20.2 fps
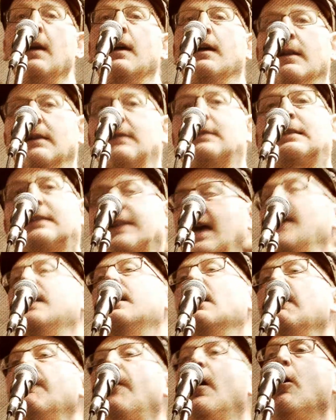
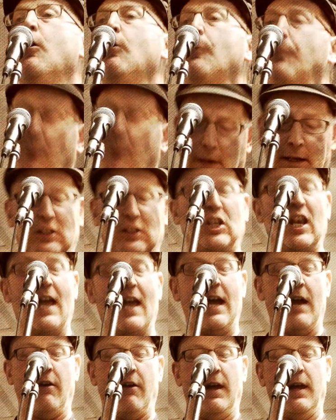Instead of hope and
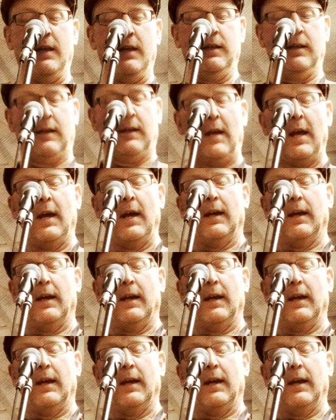sharing.